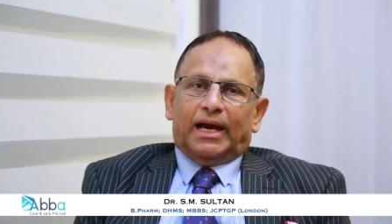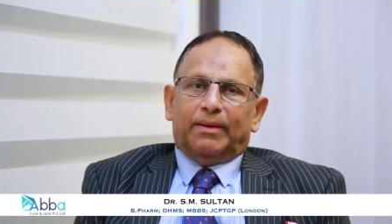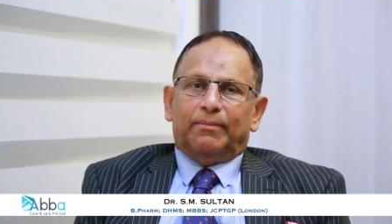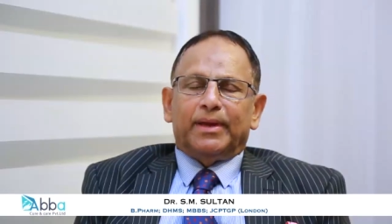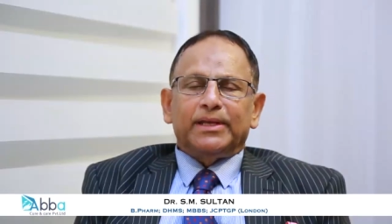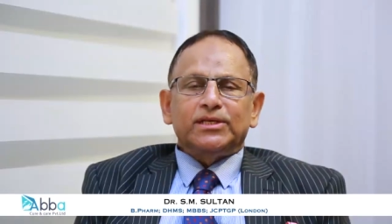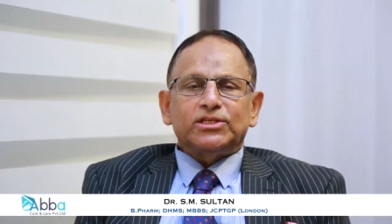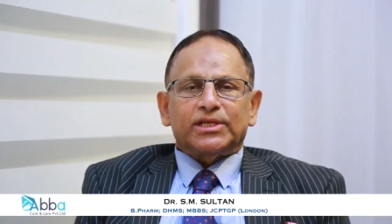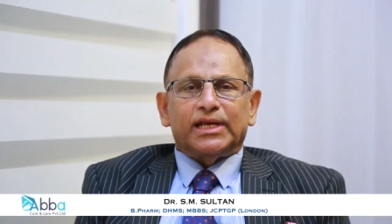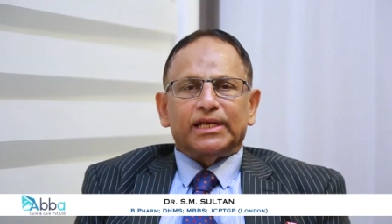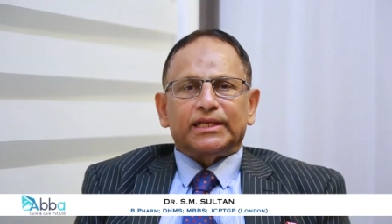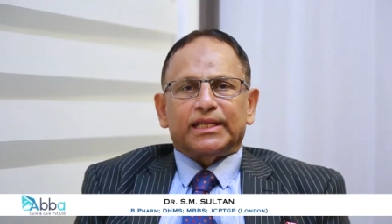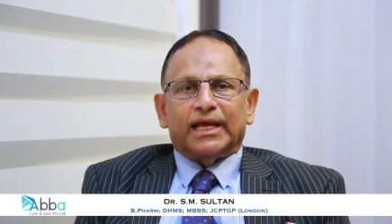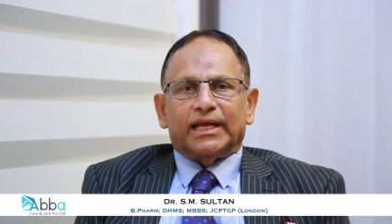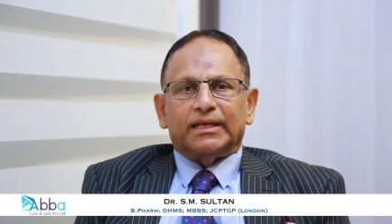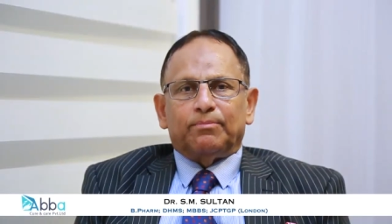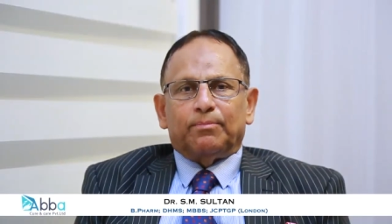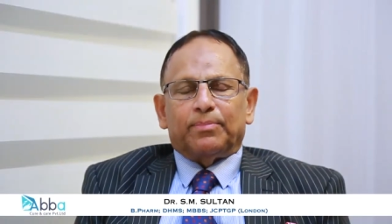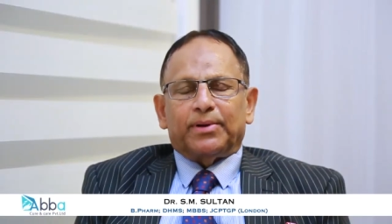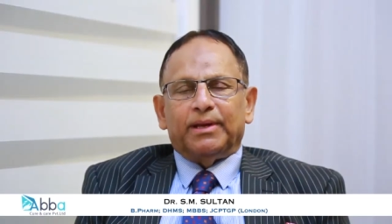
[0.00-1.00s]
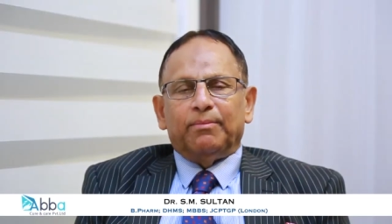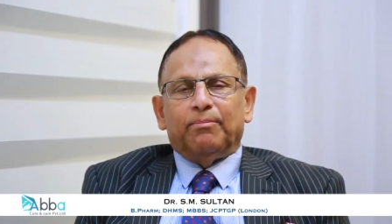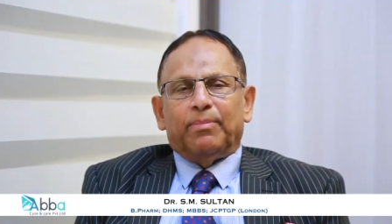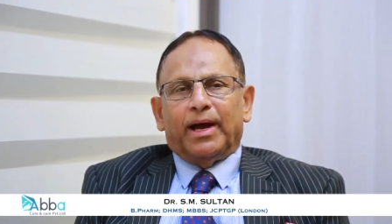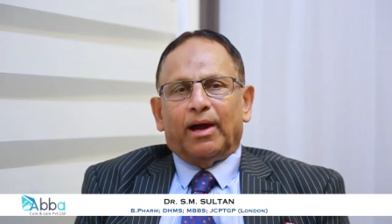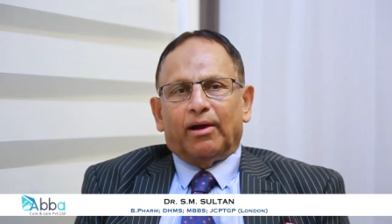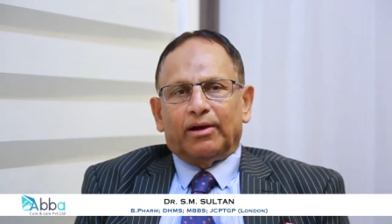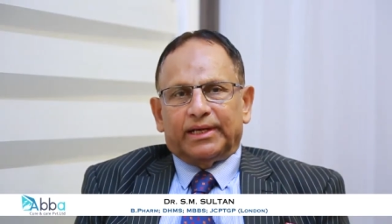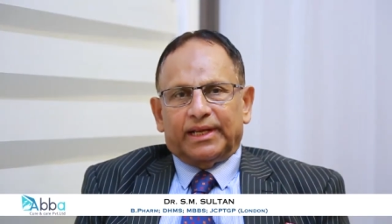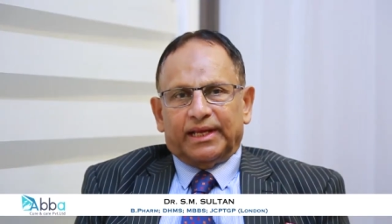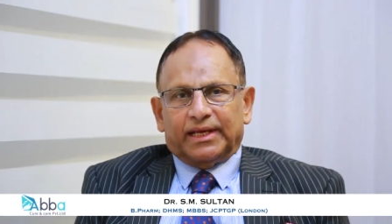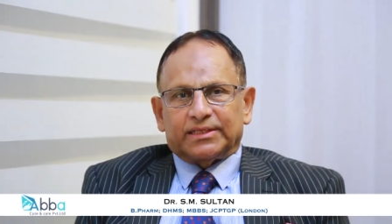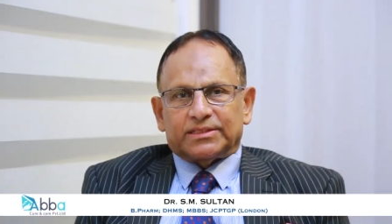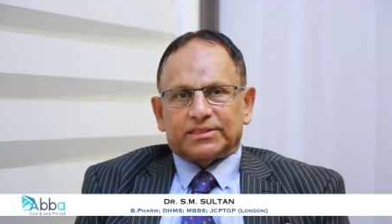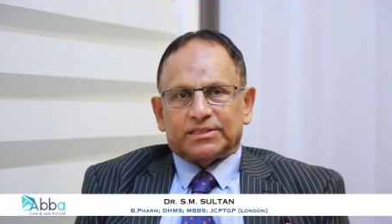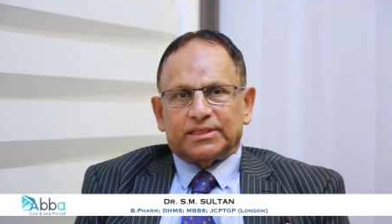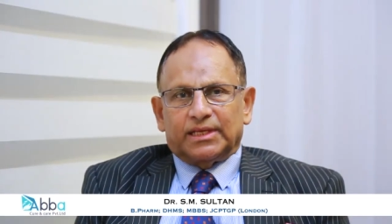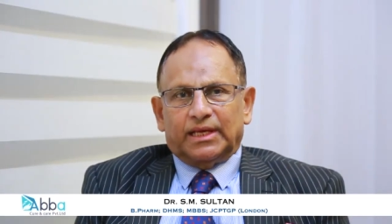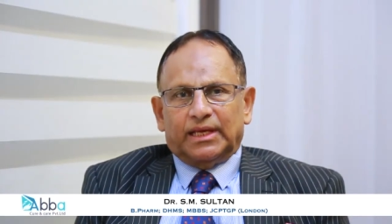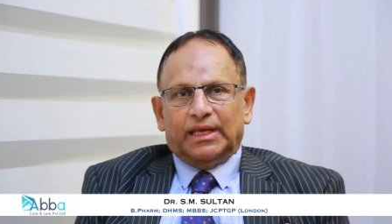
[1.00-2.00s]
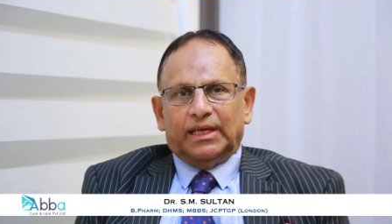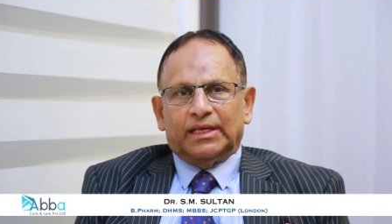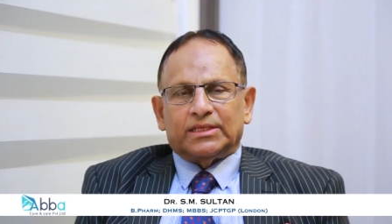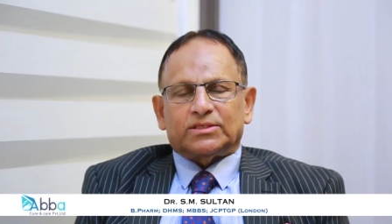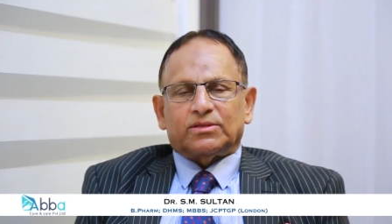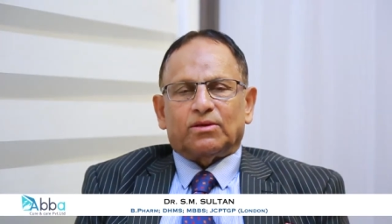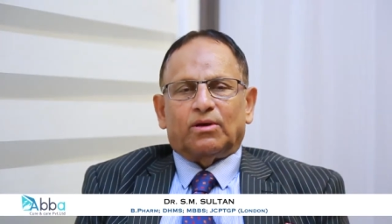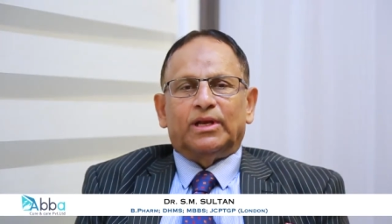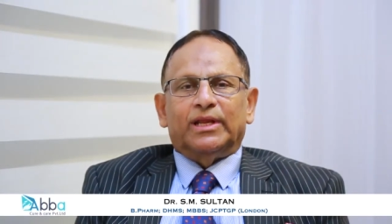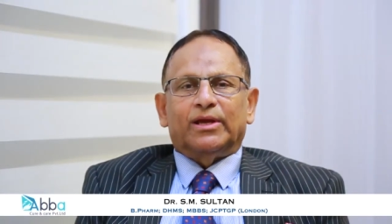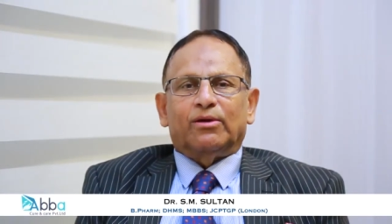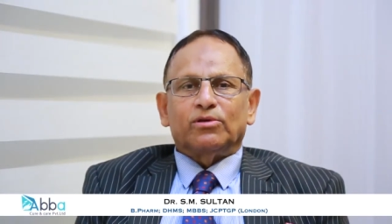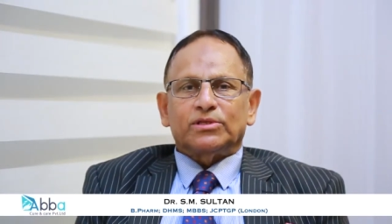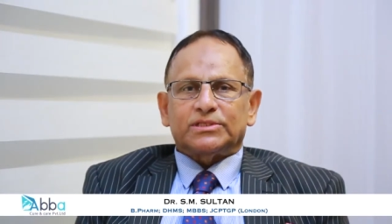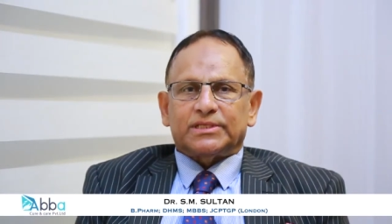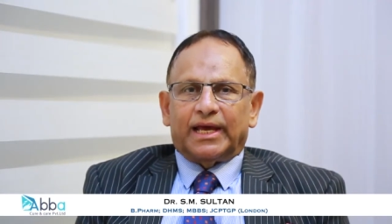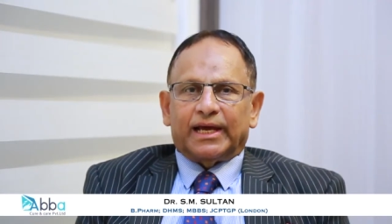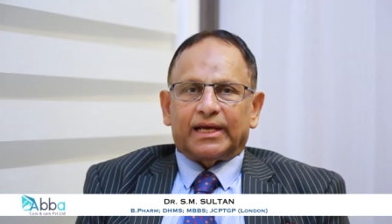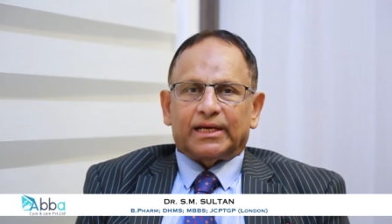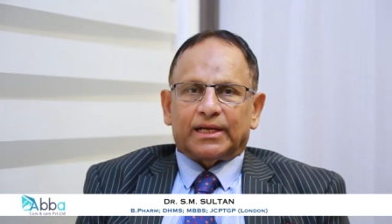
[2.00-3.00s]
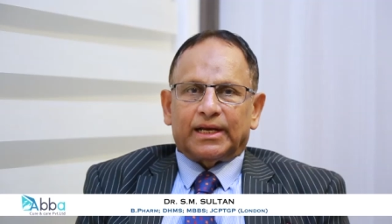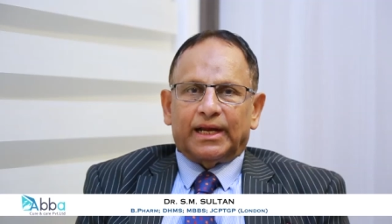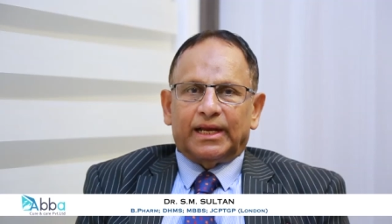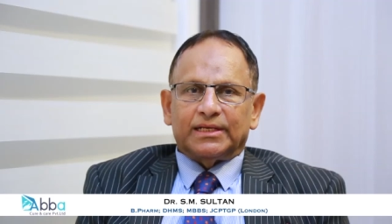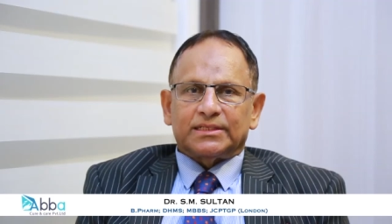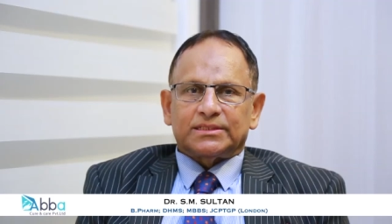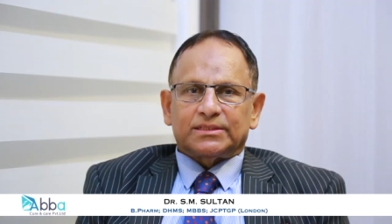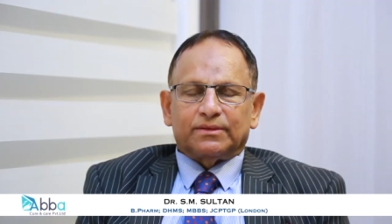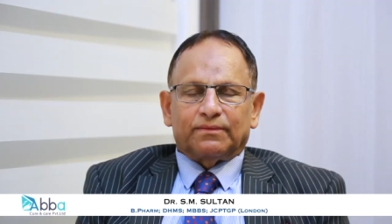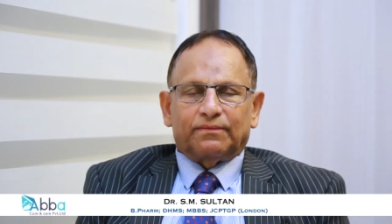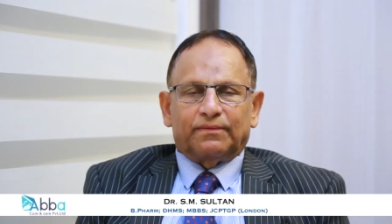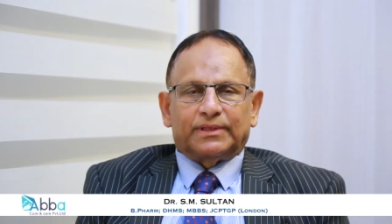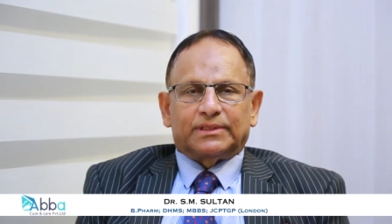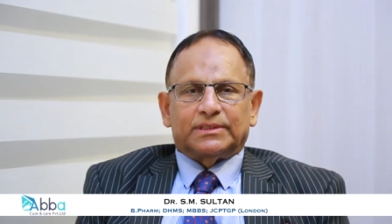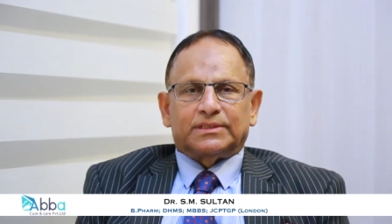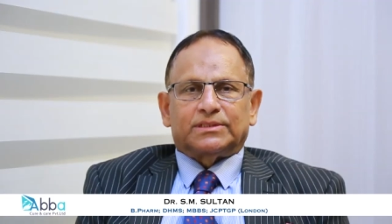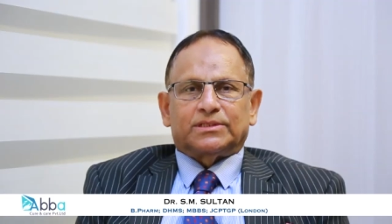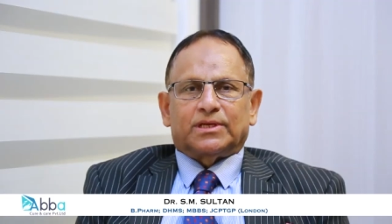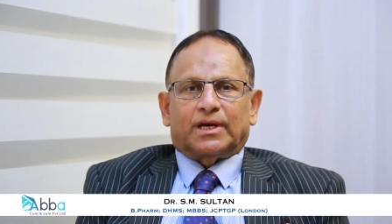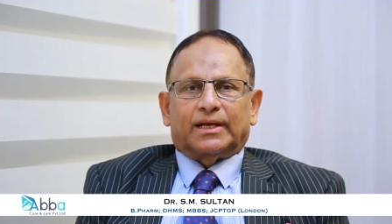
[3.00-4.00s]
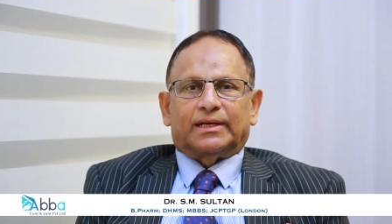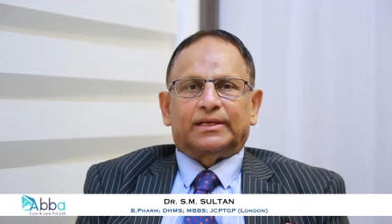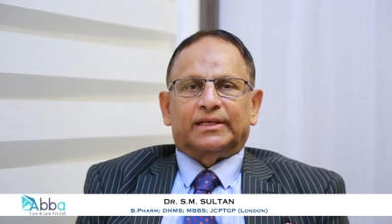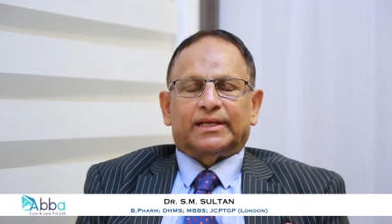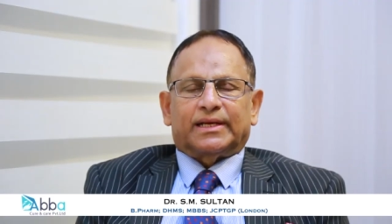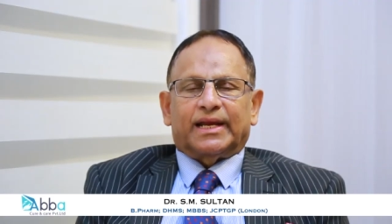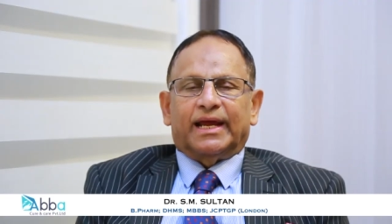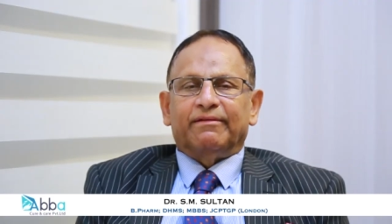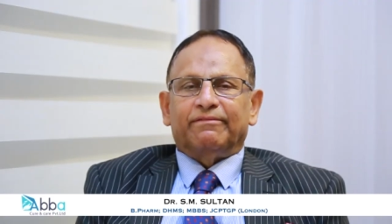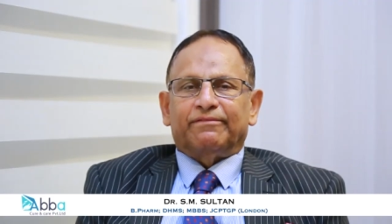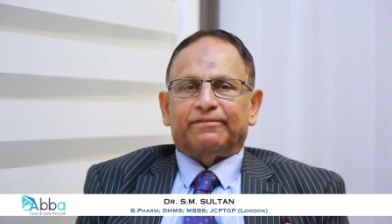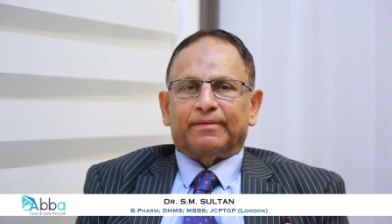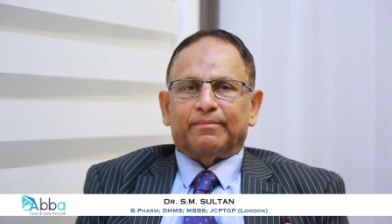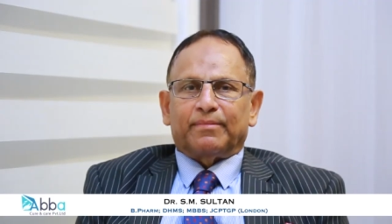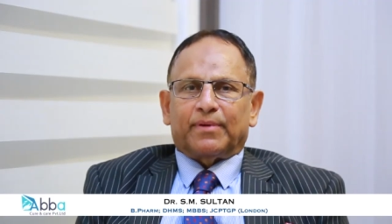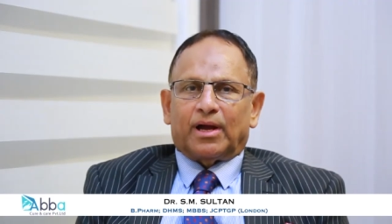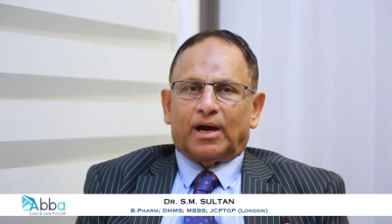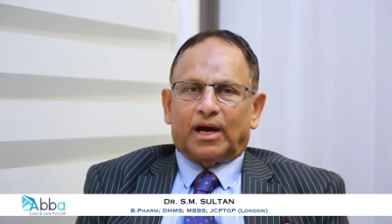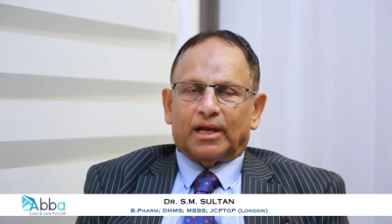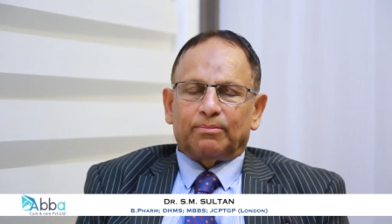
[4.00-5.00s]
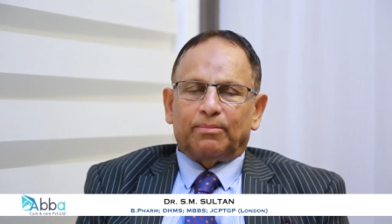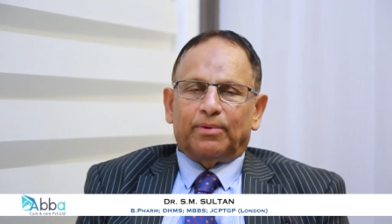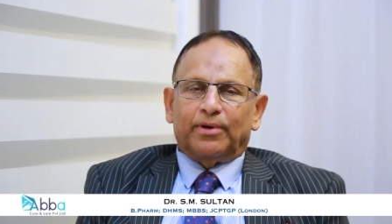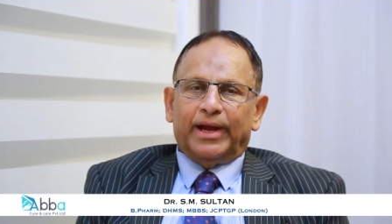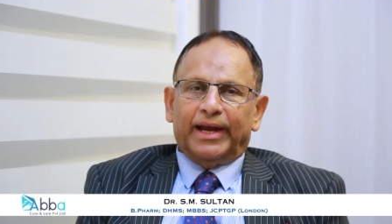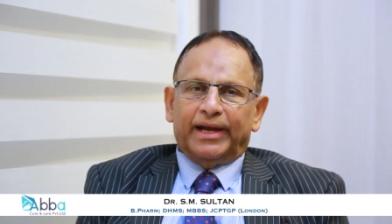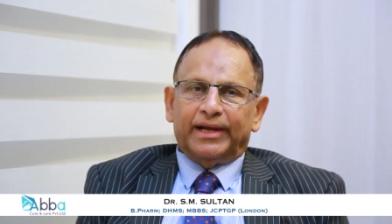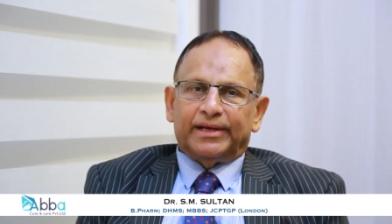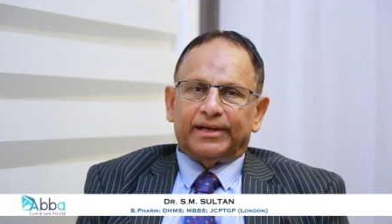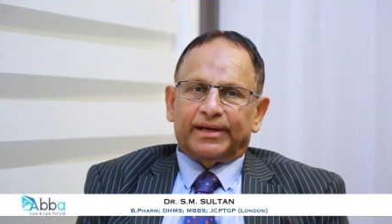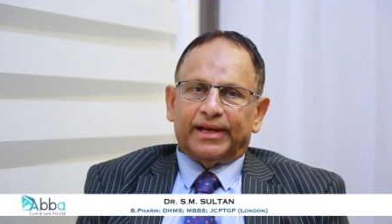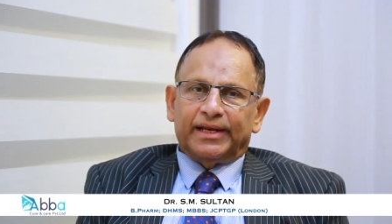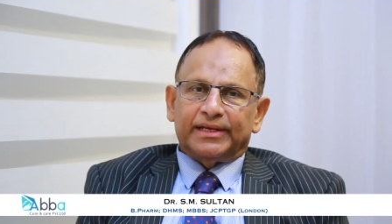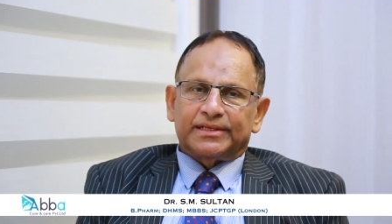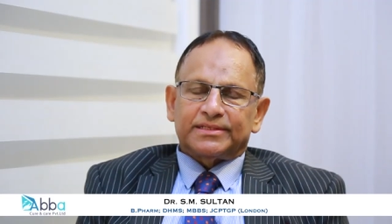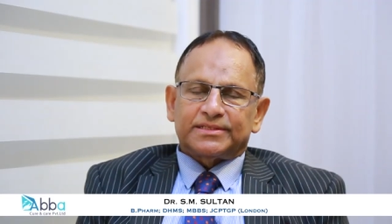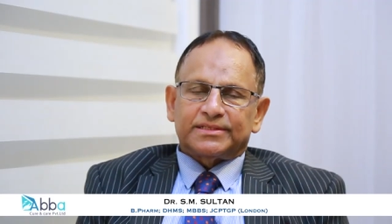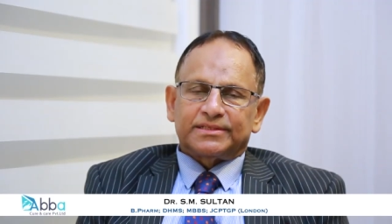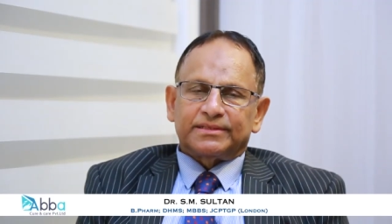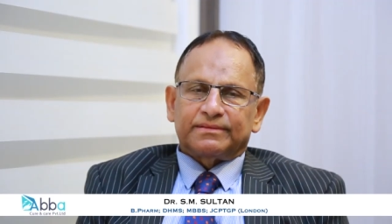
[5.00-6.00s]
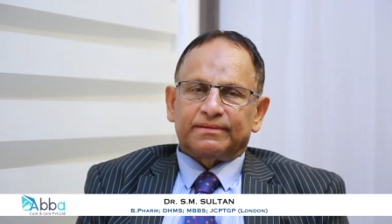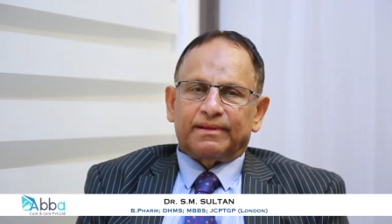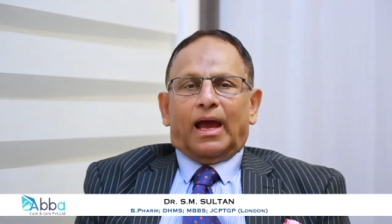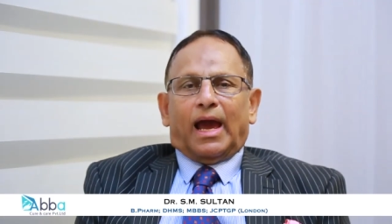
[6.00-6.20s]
I mentioned that prebiotics is oligosaccharides which are derived from carbohydrates,